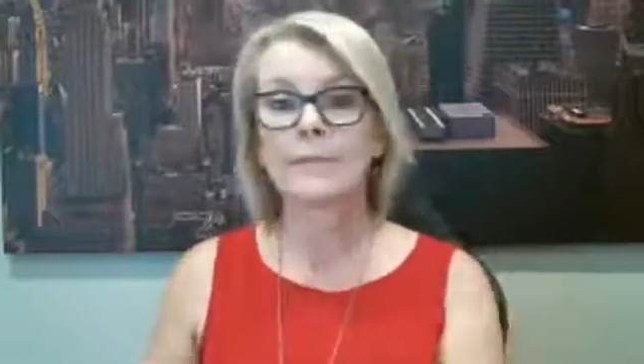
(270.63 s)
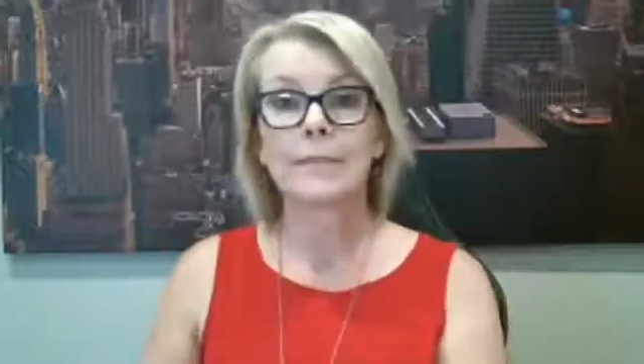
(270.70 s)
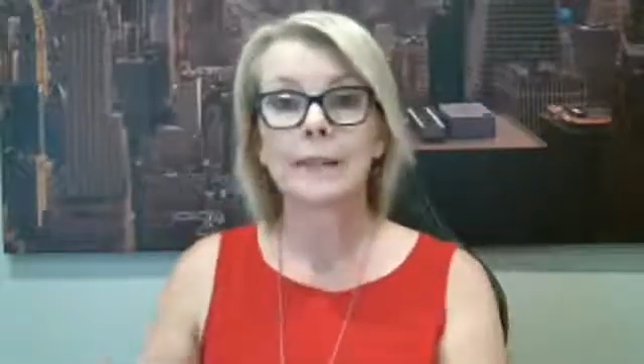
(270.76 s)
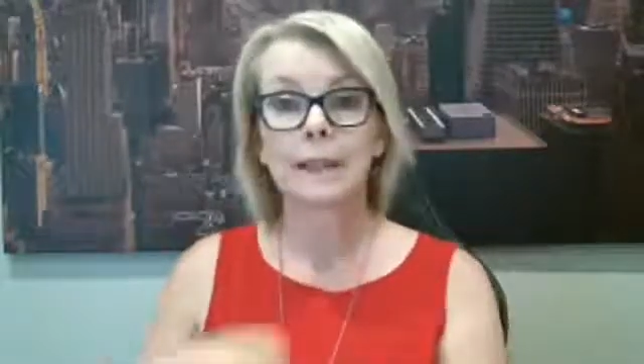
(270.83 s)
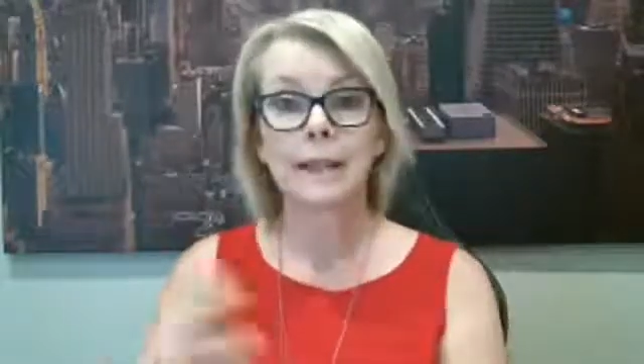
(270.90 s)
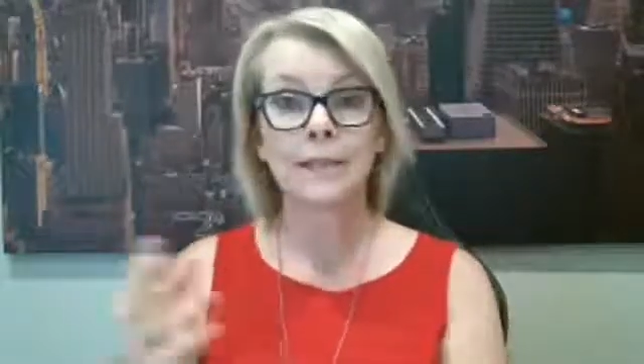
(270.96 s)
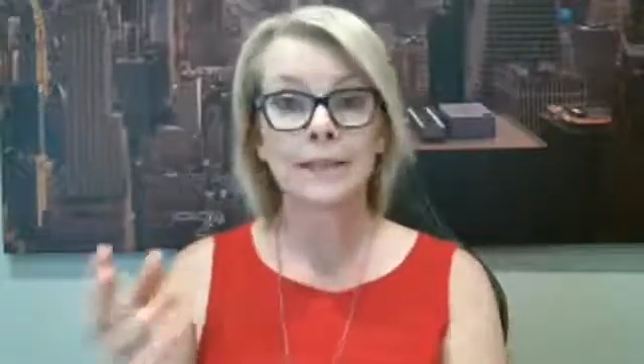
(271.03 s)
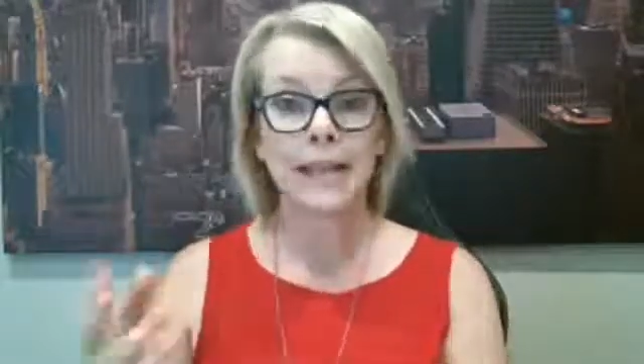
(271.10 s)

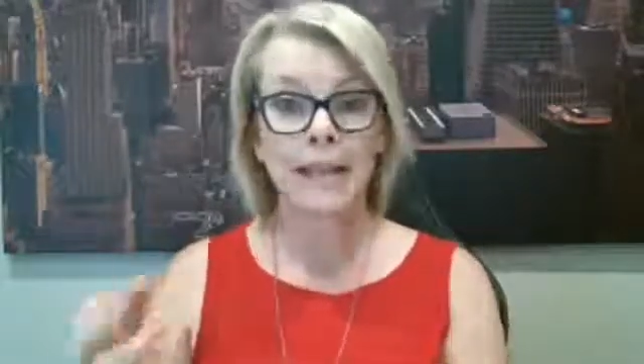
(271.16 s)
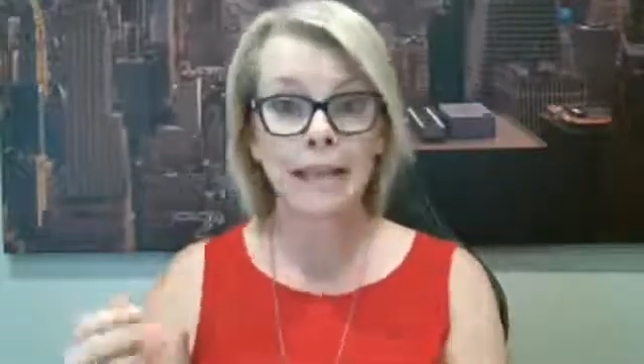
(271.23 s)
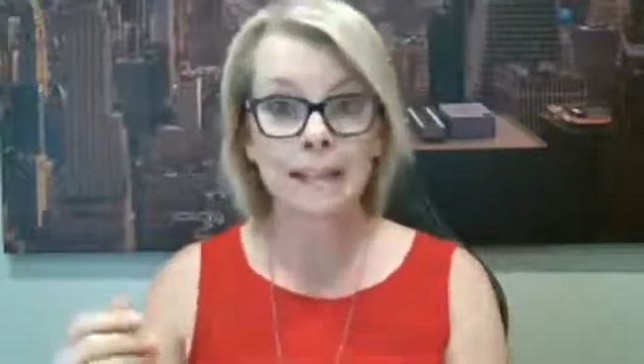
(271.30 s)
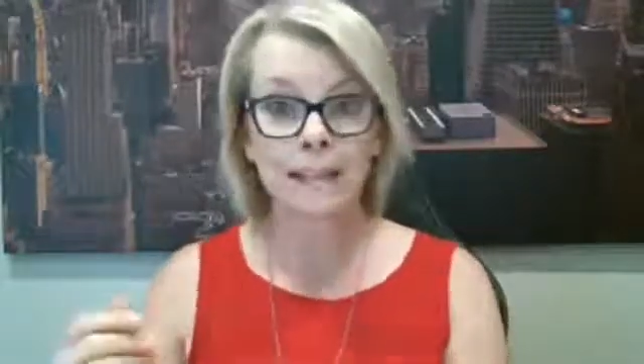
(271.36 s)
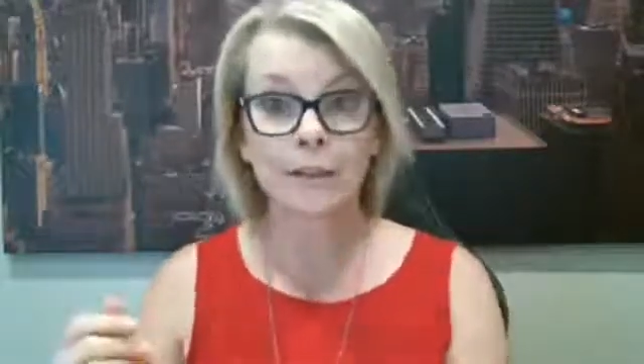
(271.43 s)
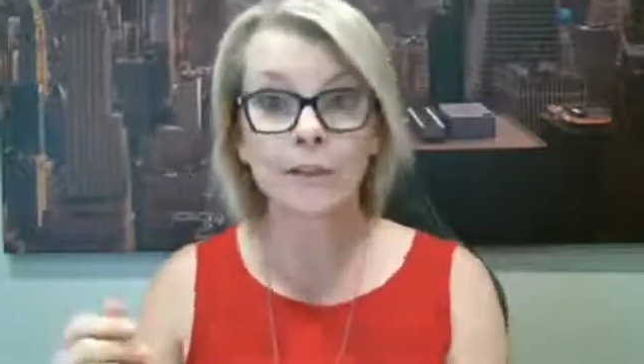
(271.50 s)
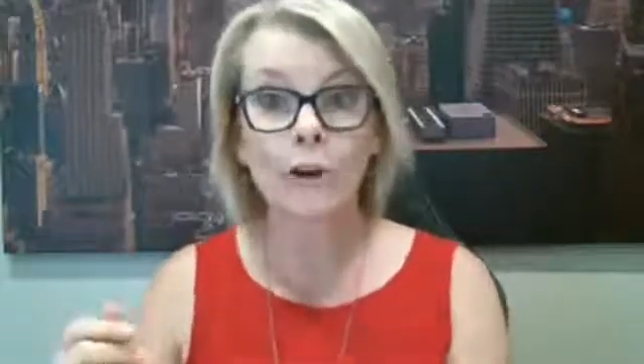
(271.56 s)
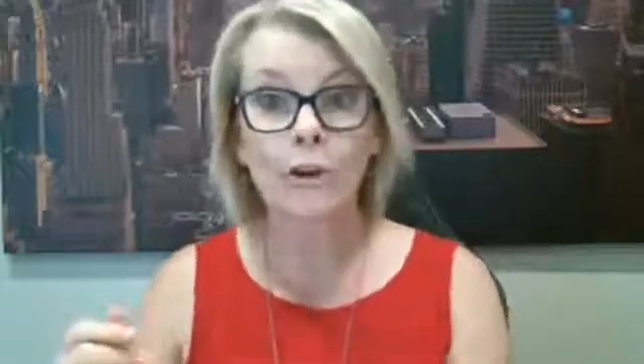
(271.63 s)

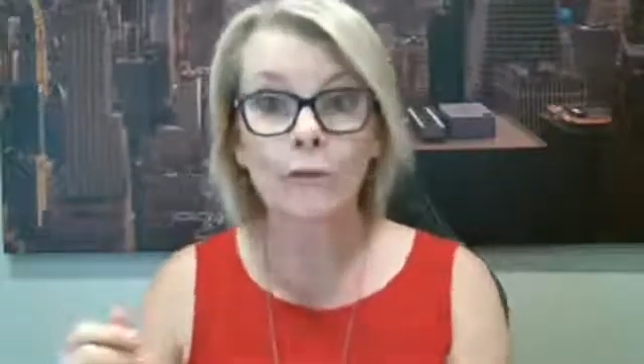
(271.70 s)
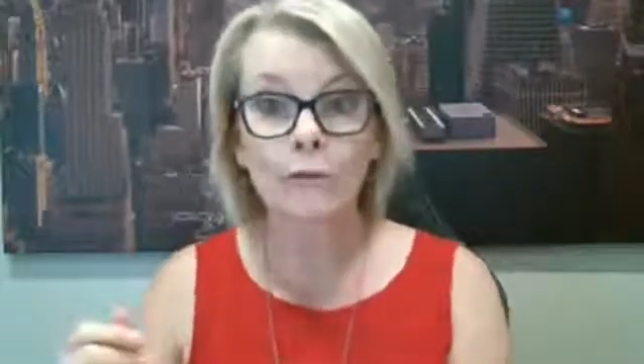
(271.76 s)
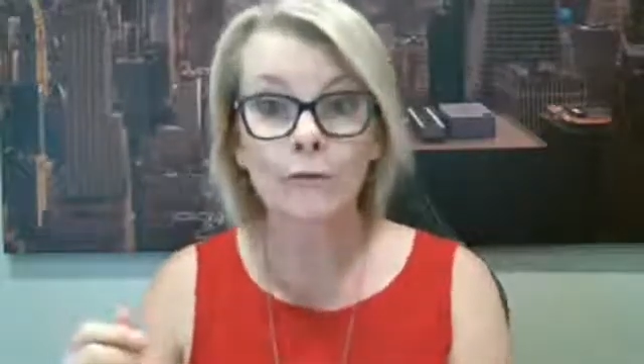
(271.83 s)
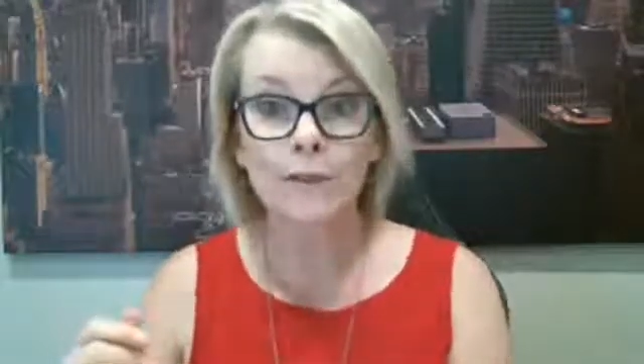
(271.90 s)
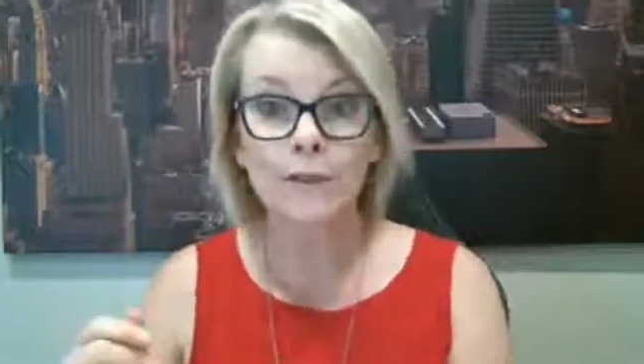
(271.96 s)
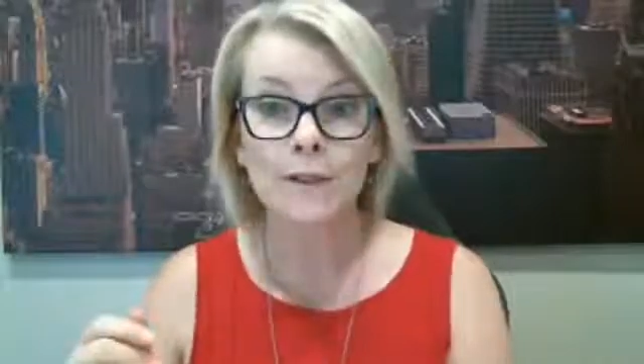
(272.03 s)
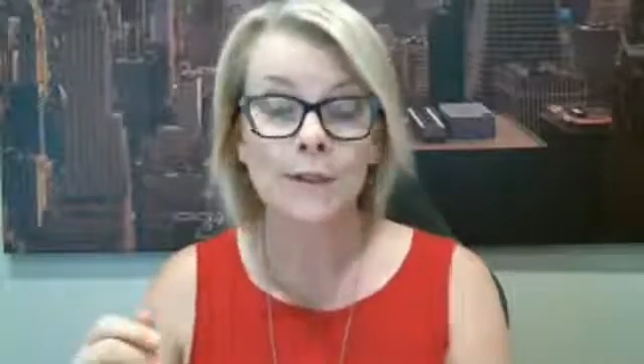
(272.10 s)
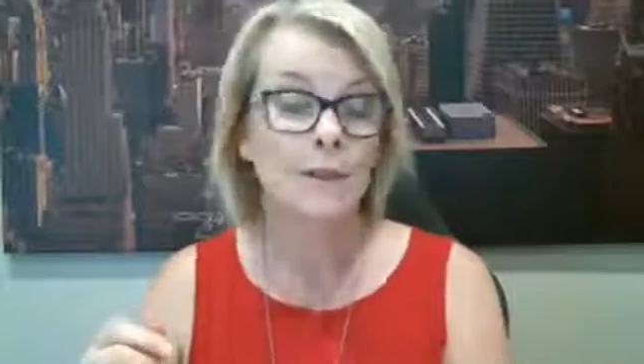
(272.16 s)
left-handed
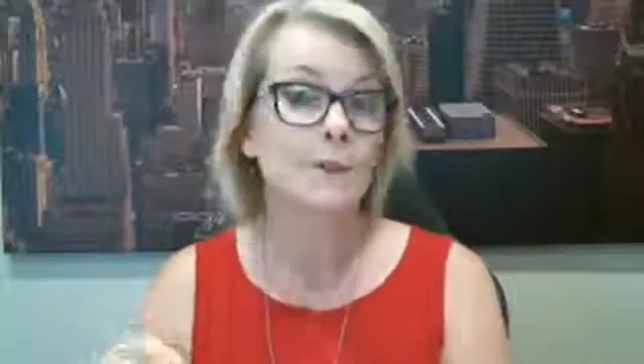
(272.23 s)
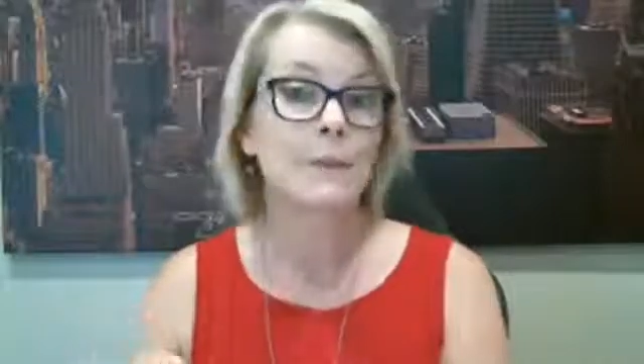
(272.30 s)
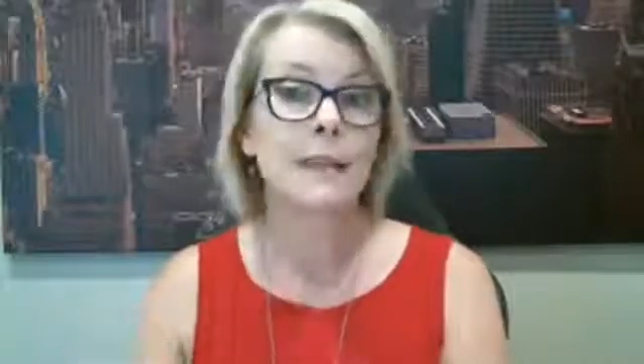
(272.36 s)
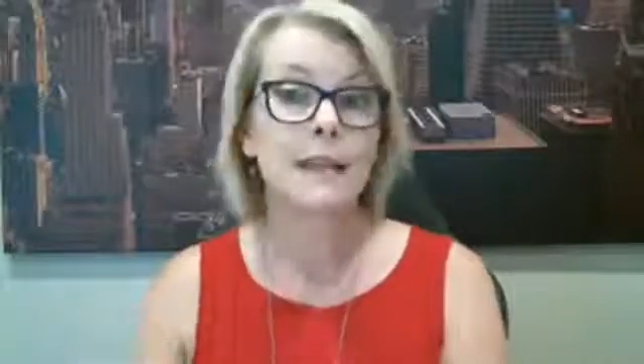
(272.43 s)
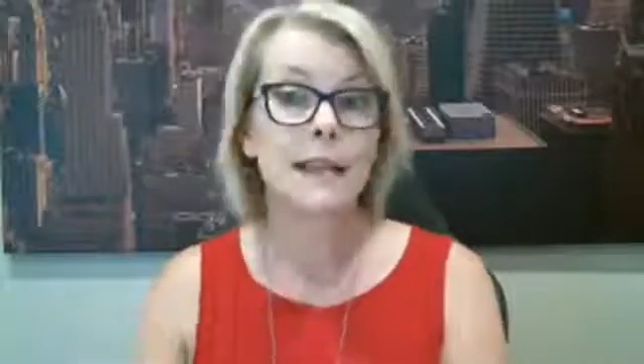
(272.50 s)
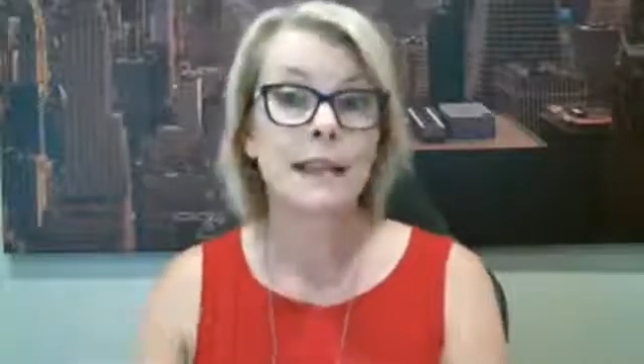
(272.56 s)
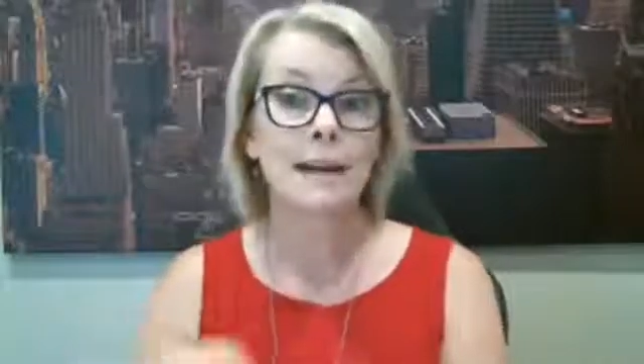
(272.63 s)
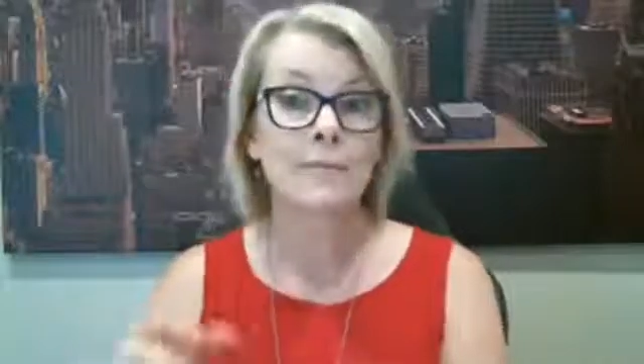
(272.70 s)
golfers to
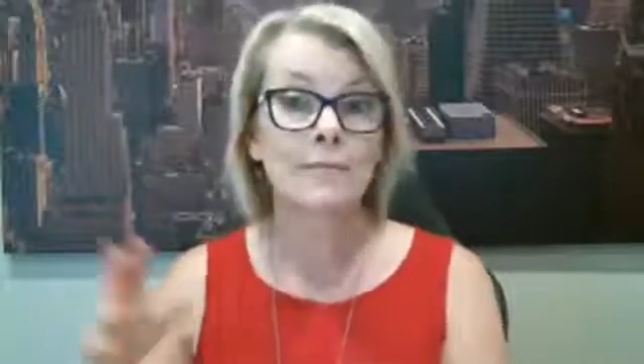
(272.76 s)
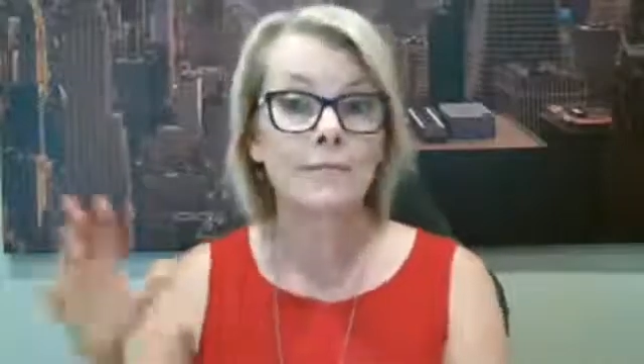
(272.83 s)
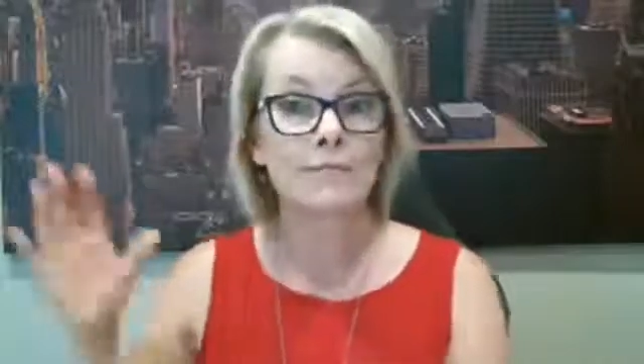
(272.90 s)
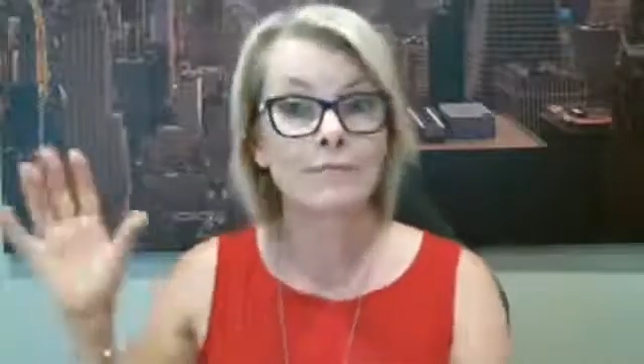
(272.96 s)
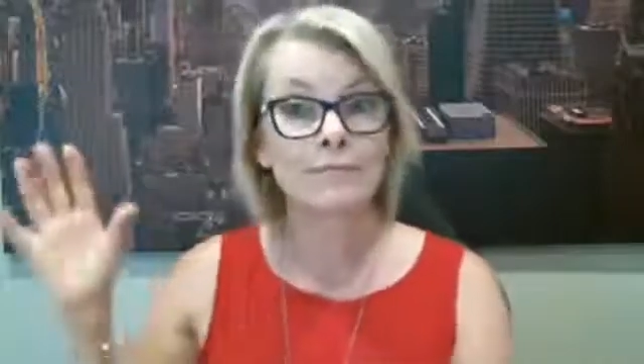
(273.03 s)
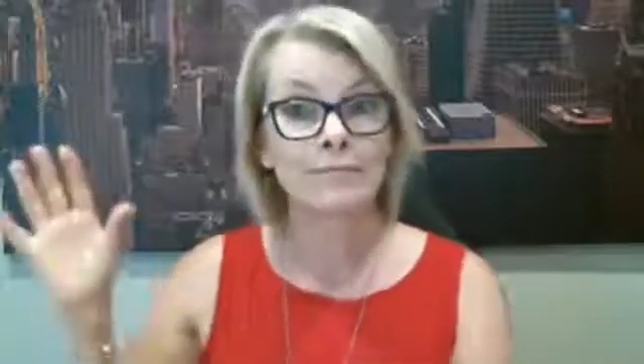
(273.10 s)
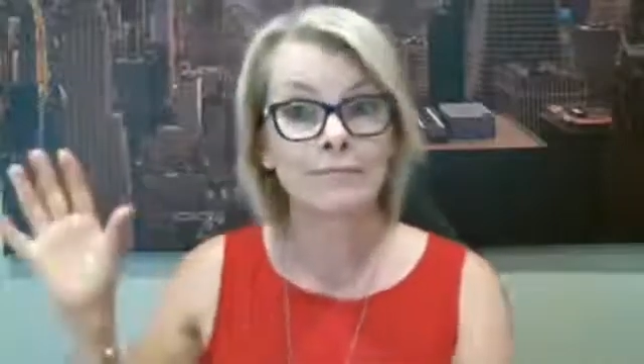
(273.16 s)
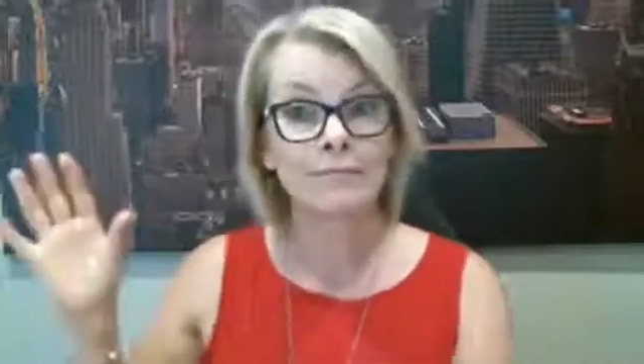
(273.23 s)
become